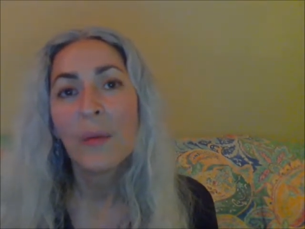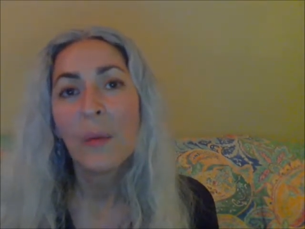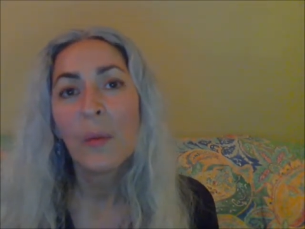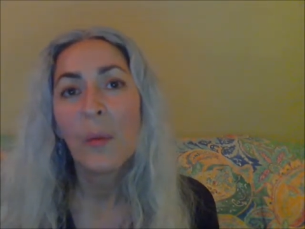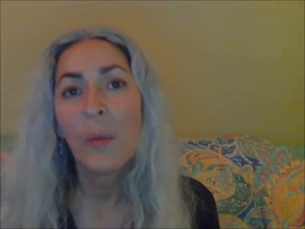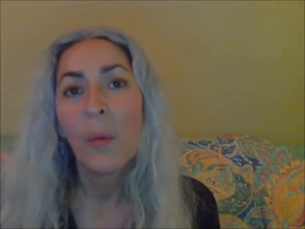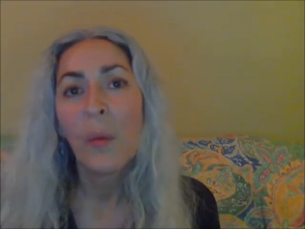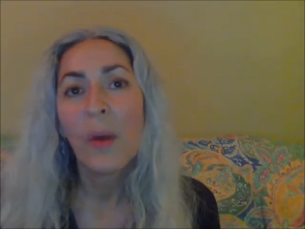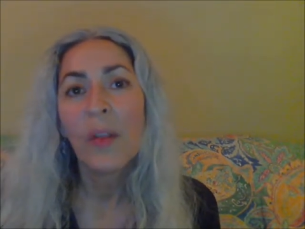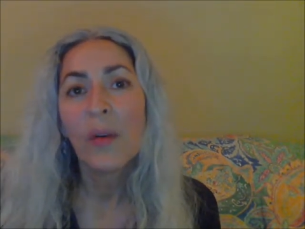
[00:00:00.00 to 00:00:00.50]

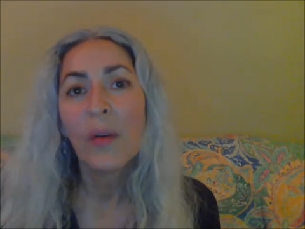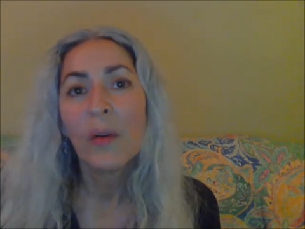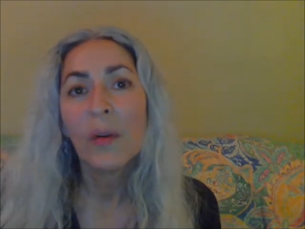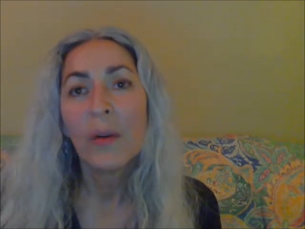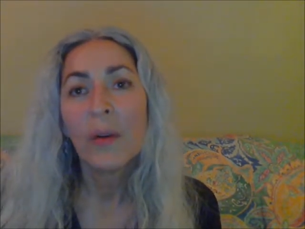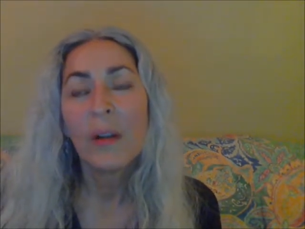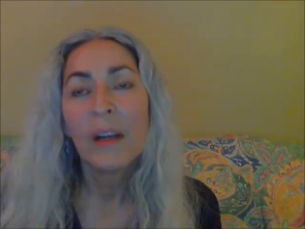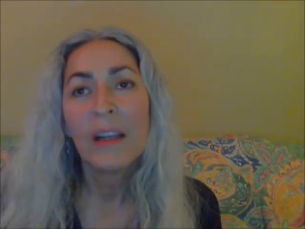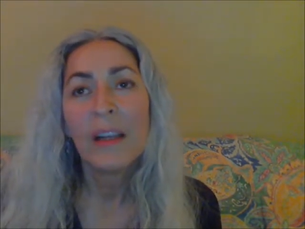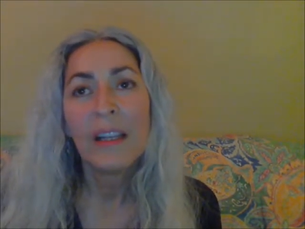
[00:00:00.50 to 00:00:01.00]

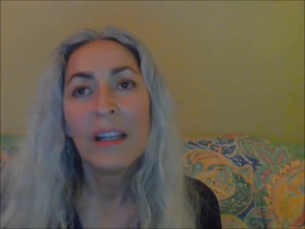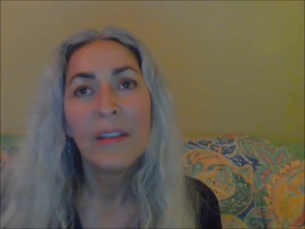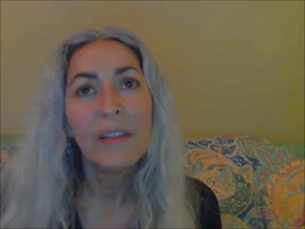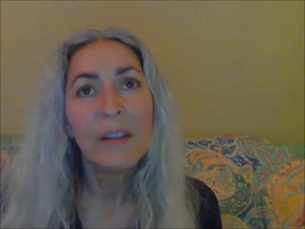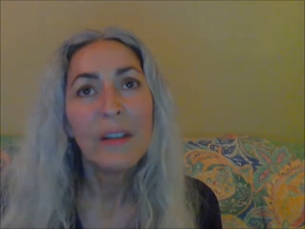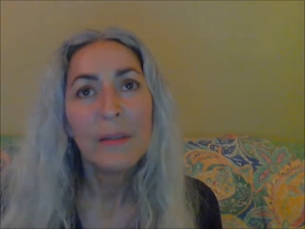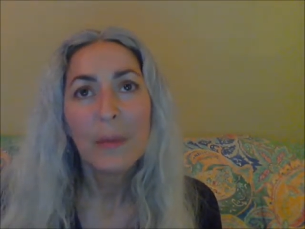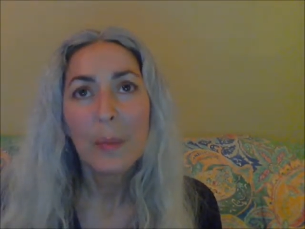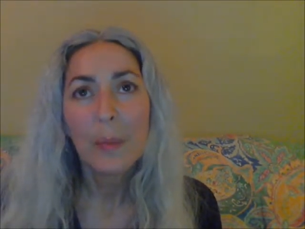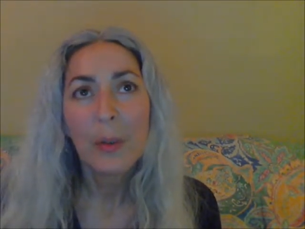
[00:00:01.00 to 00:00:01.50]
whether
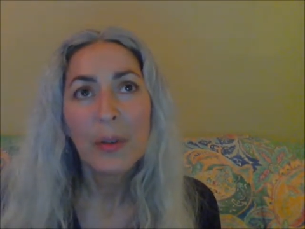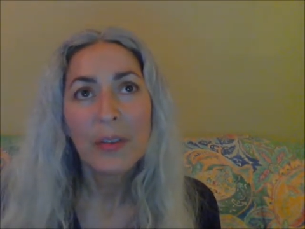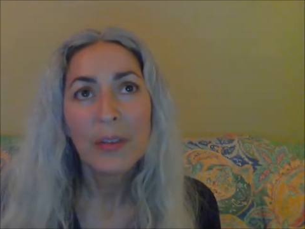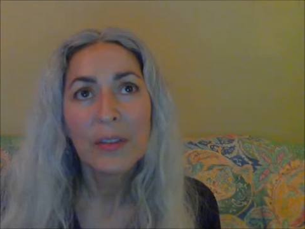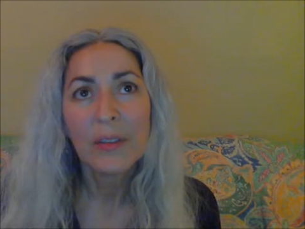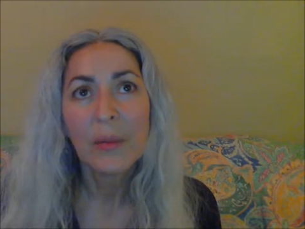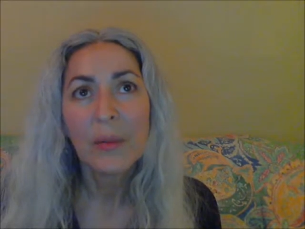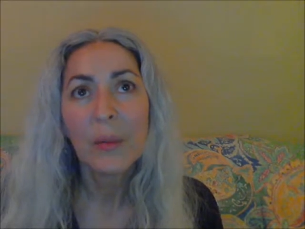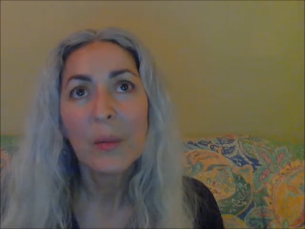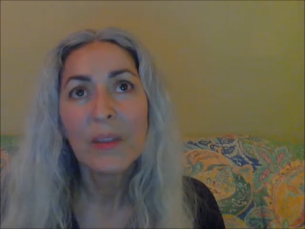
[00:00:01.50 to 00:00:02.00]
even if a
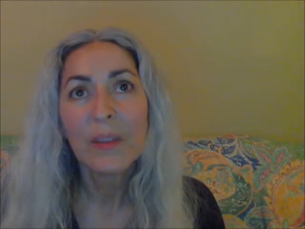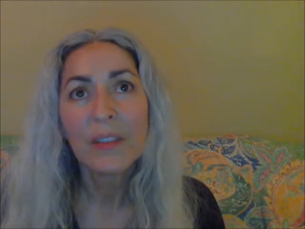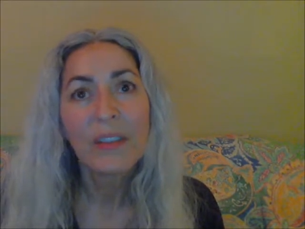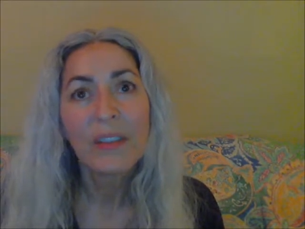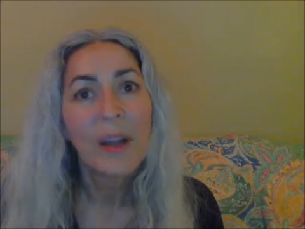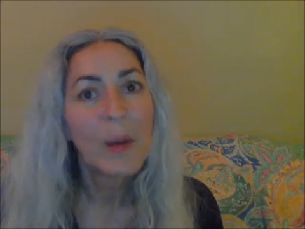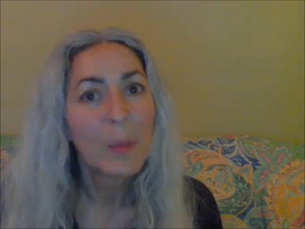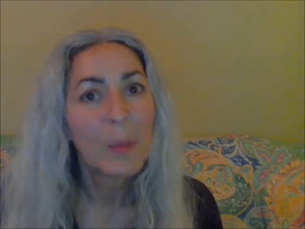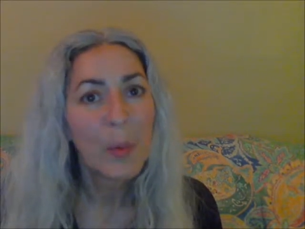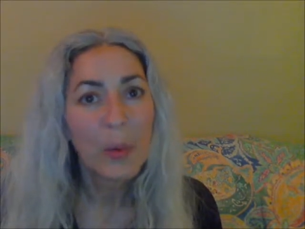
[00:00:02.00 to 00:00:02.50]
person was
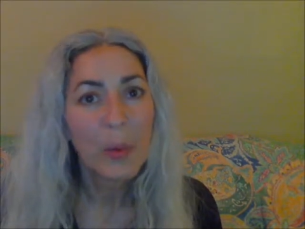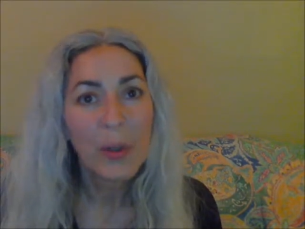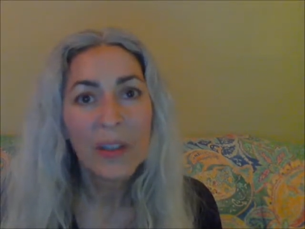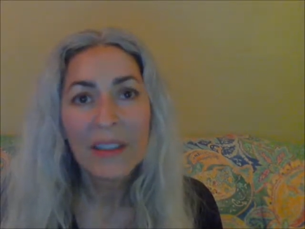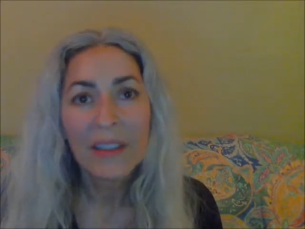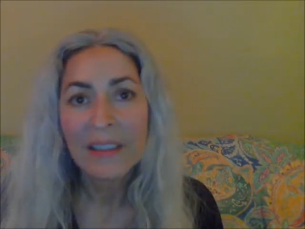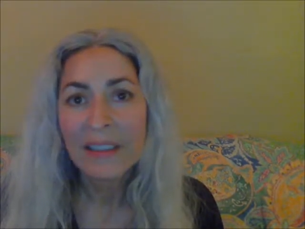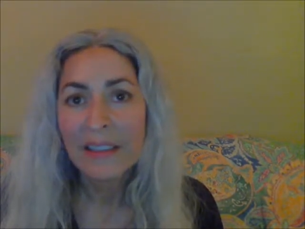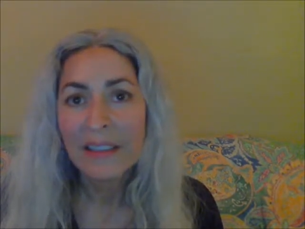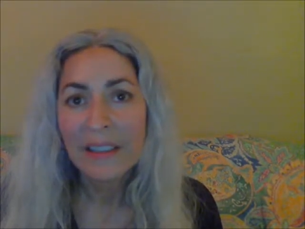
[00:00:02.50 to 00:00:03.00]
not
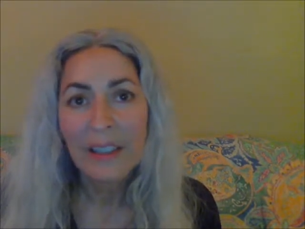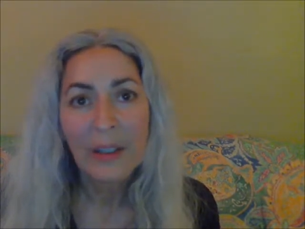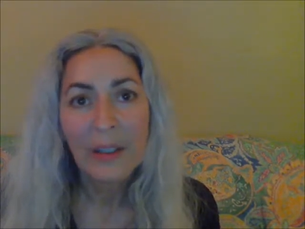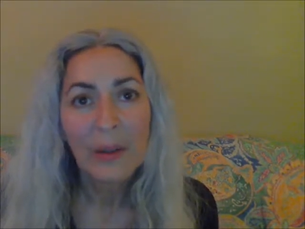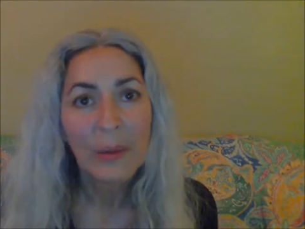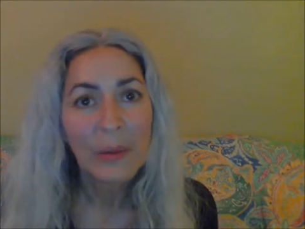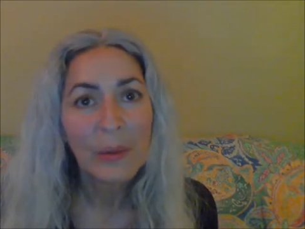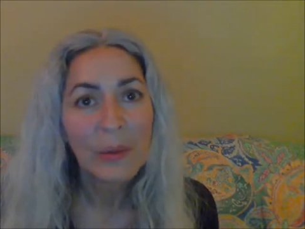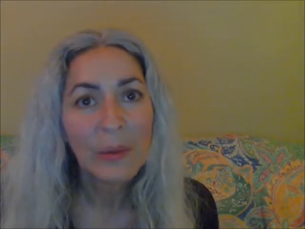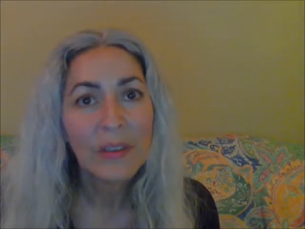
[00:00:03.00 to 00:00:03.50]
born an
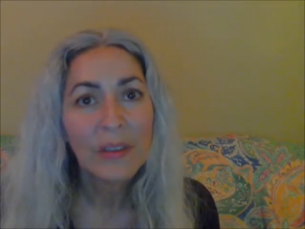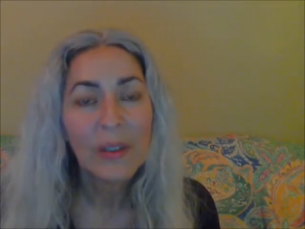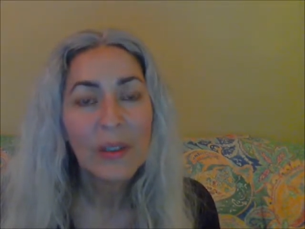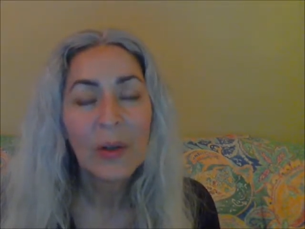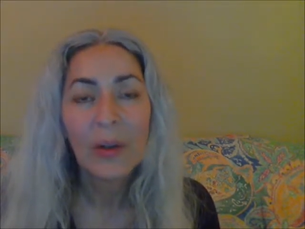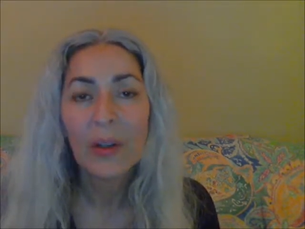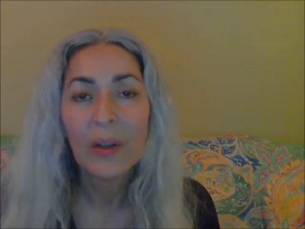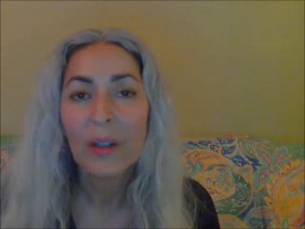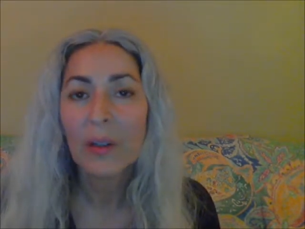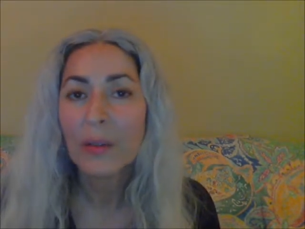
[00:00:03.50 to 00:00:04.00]
indigo
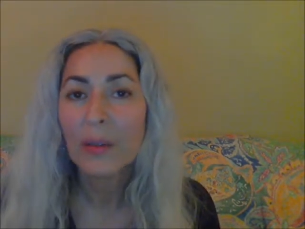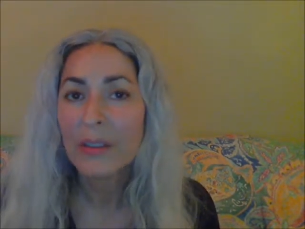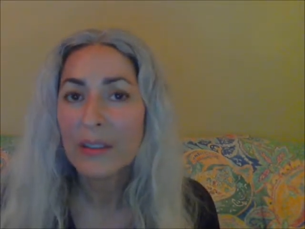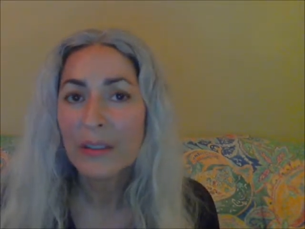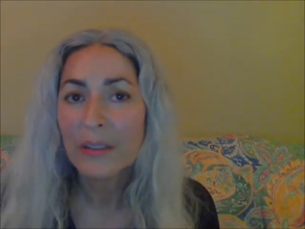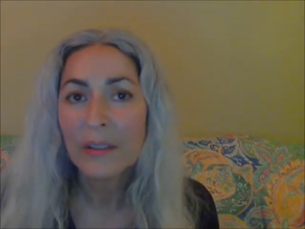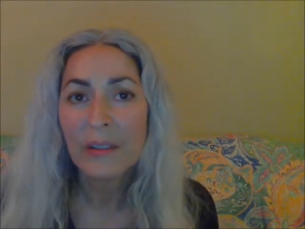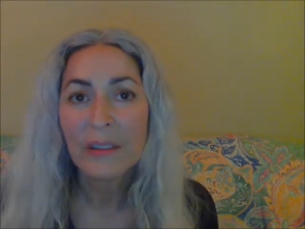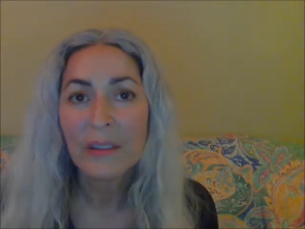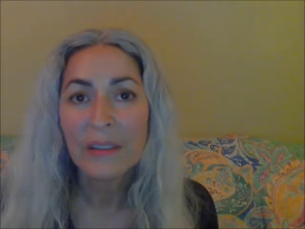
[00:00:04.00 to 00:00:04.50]
or
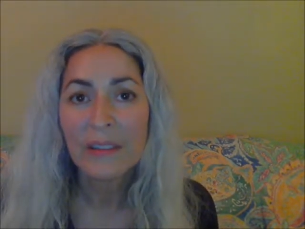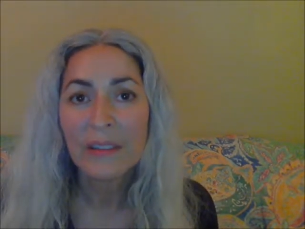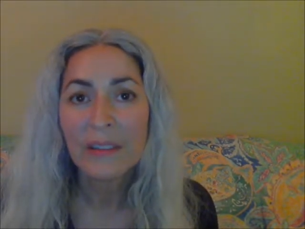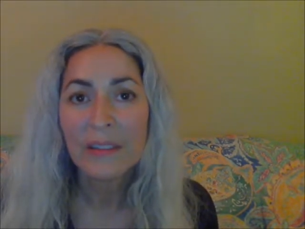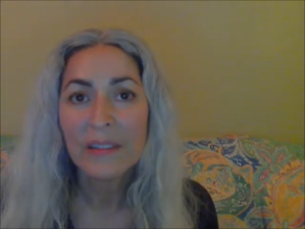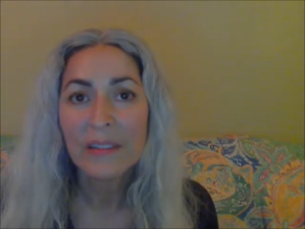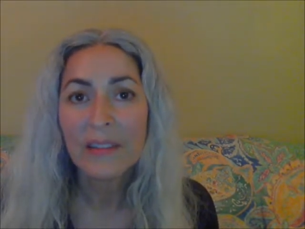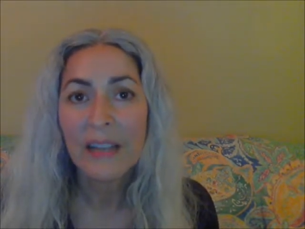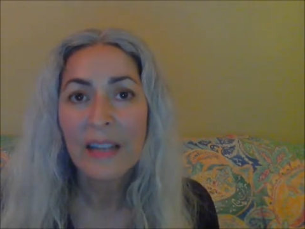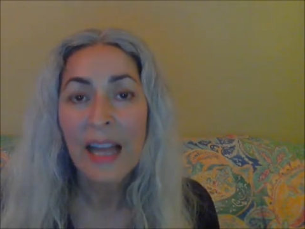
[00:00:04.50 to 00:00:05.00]
crystal
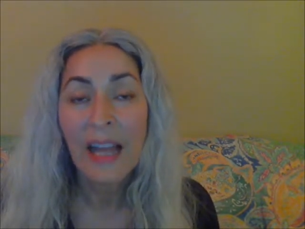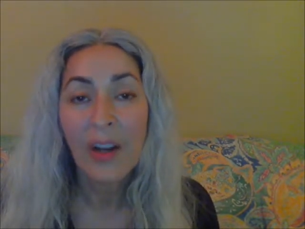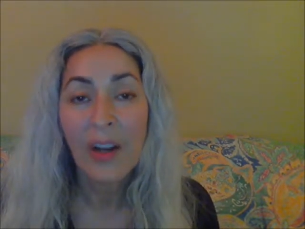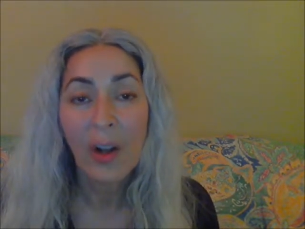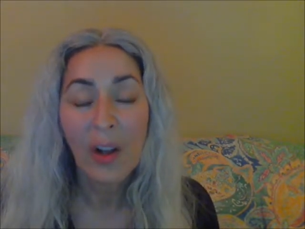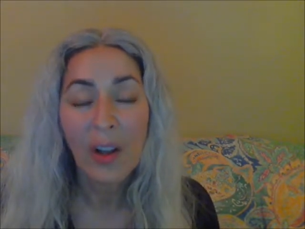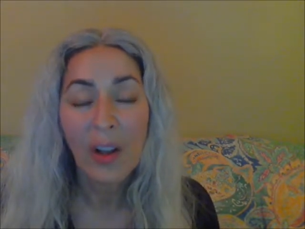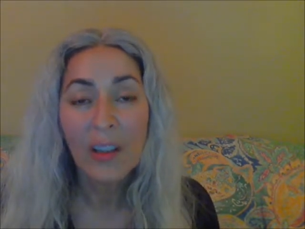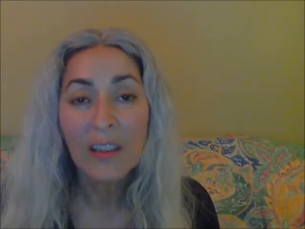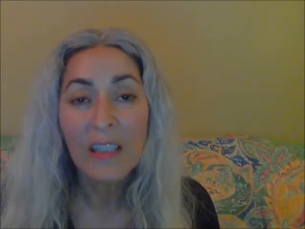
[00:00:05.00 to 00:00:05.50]
at
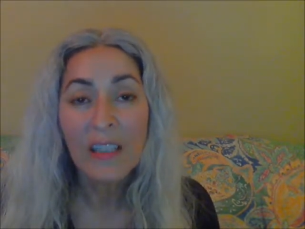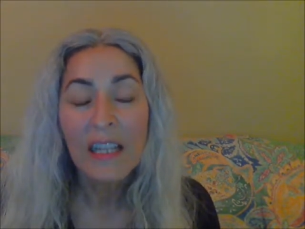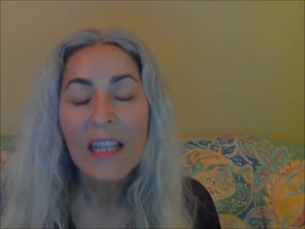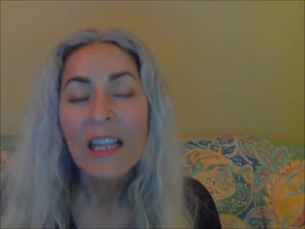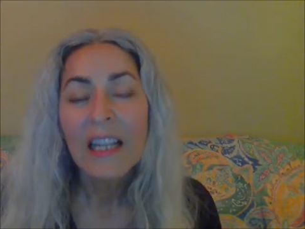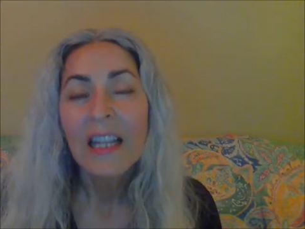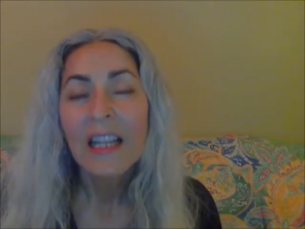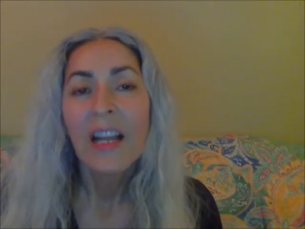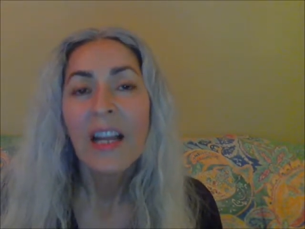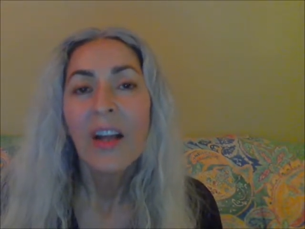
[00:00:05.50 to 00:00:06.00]
all,
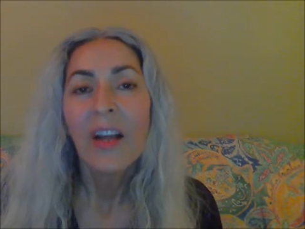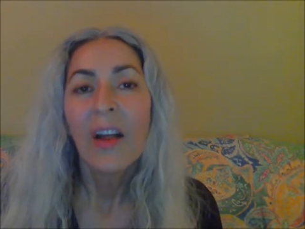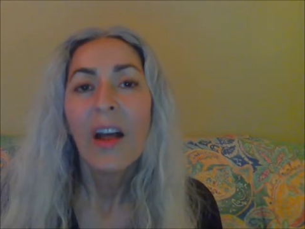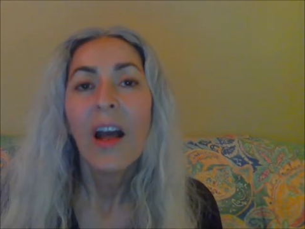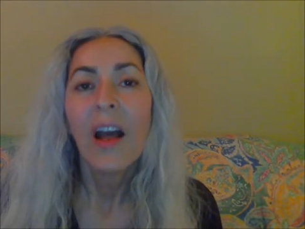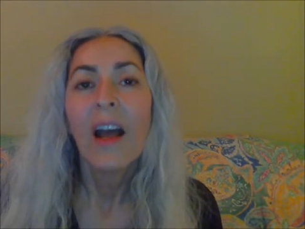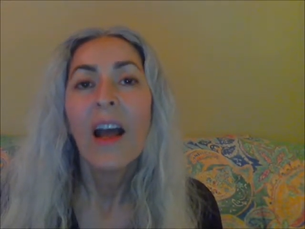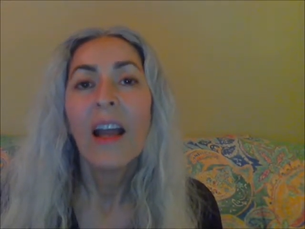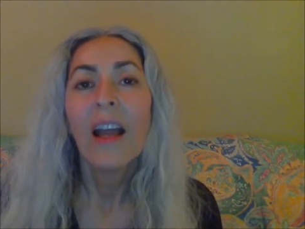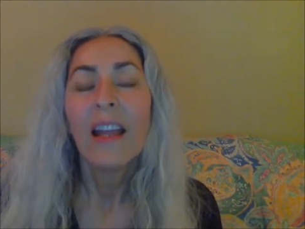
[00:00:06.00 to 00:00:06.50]

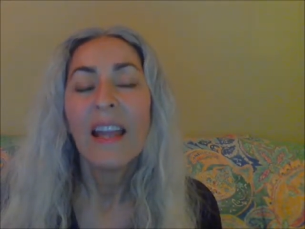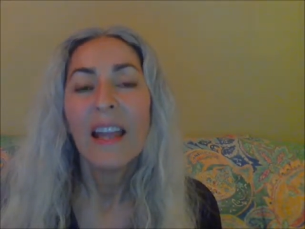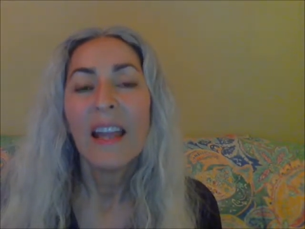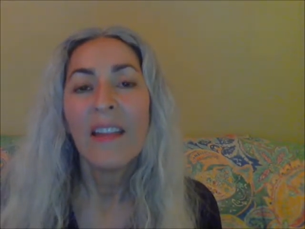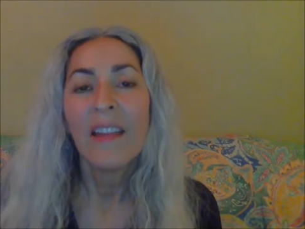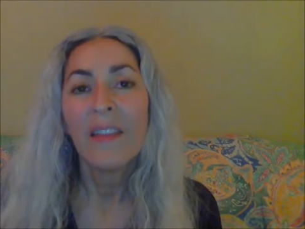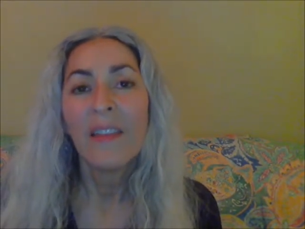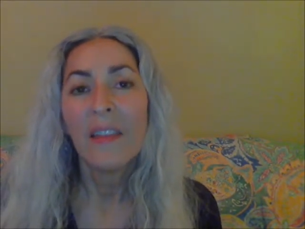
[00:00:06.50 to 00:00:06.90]
again,